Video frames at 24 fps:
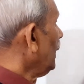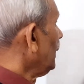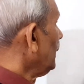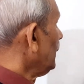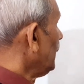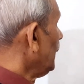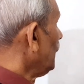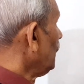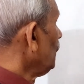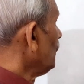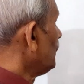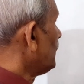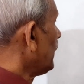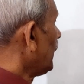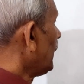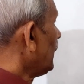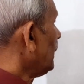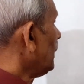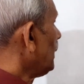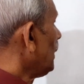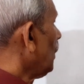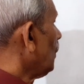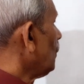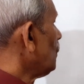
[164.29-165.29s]
Then we've
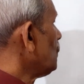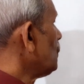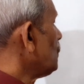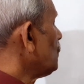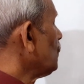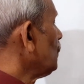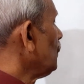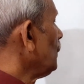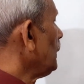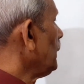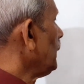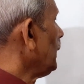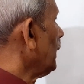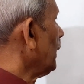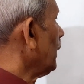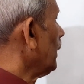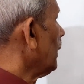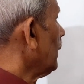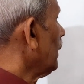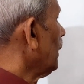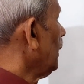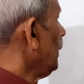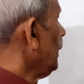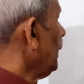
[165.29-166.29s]
taken down 2
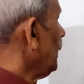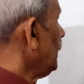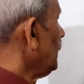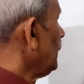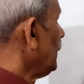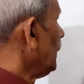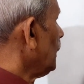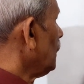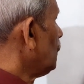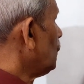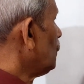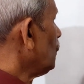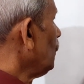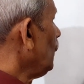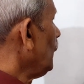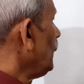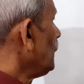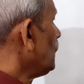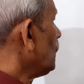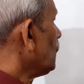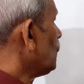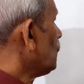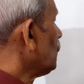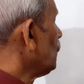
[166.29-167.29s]
here. Then 2
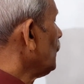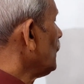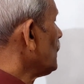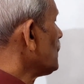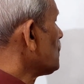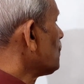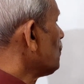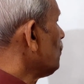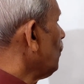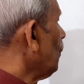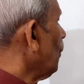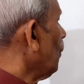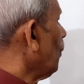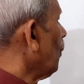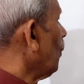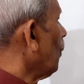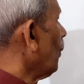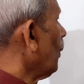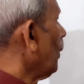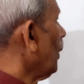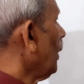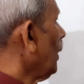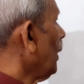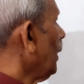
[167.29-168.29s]
into 2 is
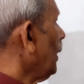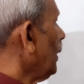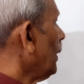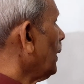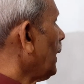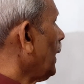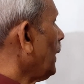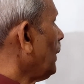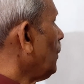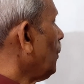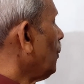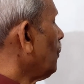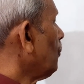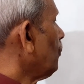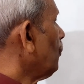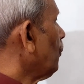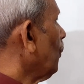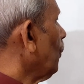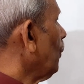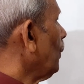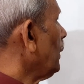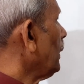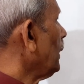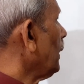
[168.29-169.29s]
4. Write down
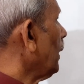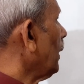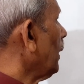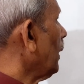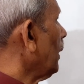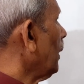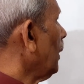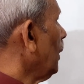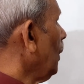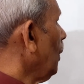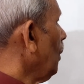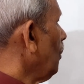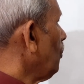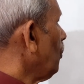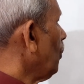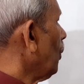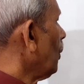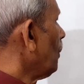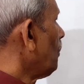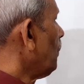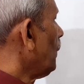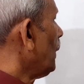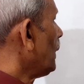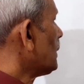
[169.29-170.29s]
4 here. 4
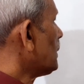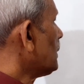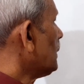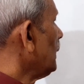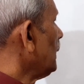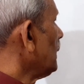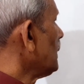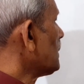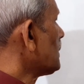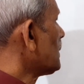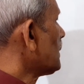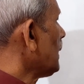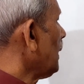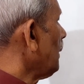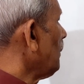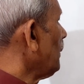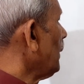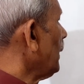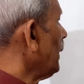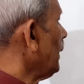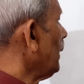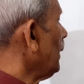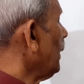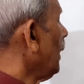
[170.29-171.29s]
plus 3 is
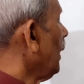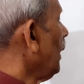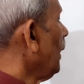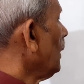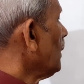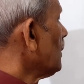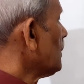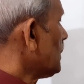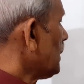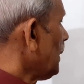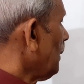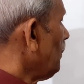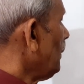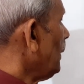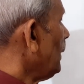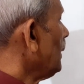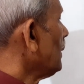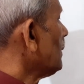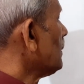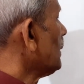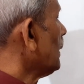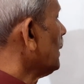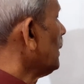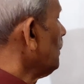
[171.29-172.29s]
7. 7
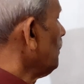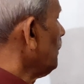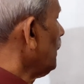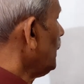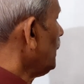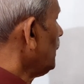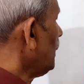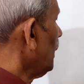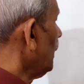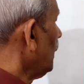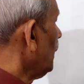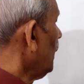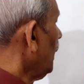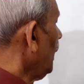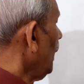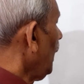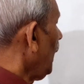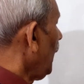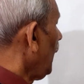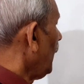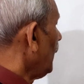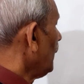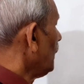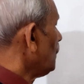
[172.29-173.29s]
is the remainder
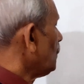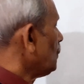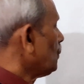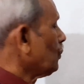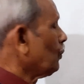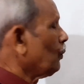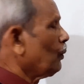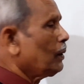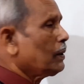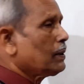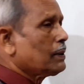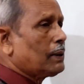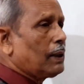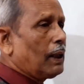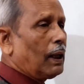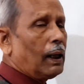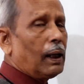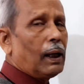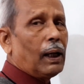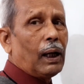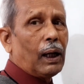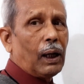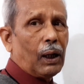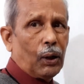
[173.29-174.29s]
and 2 is
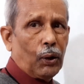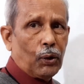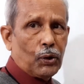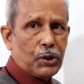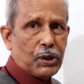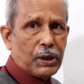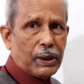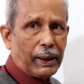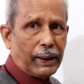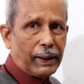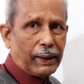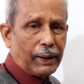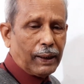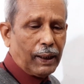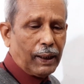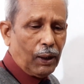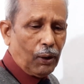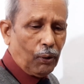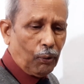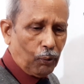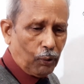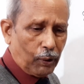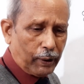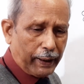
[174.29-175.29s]
the quotient.
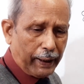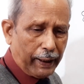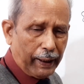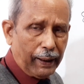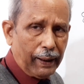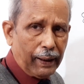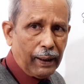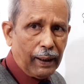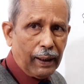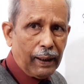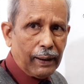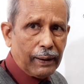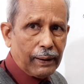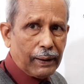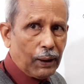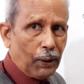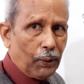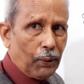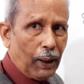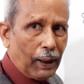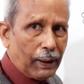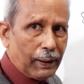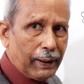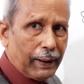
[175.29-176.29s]
Okay?
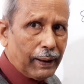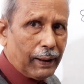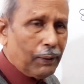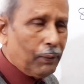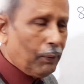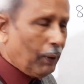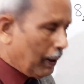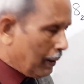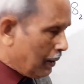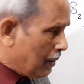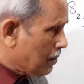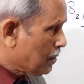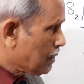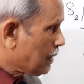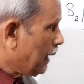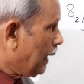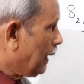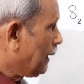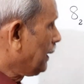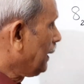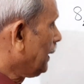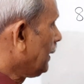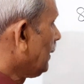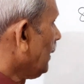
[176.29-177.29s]
Now I think you
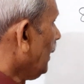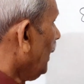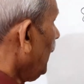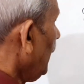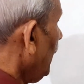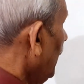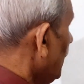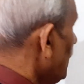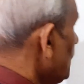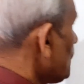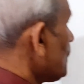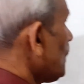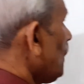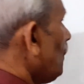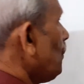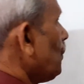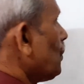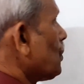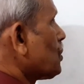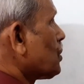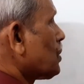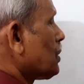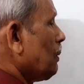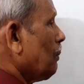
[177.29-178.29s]
understand it. It is
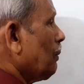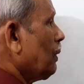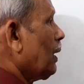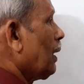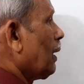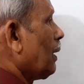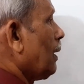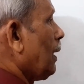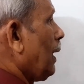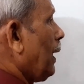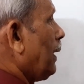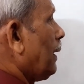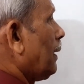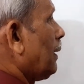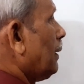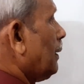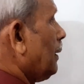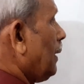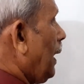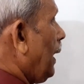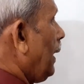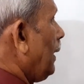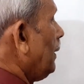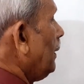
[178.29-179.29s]
somewhat similar like
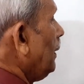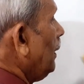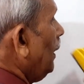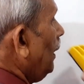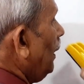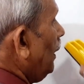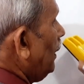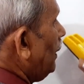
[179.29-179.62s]
9.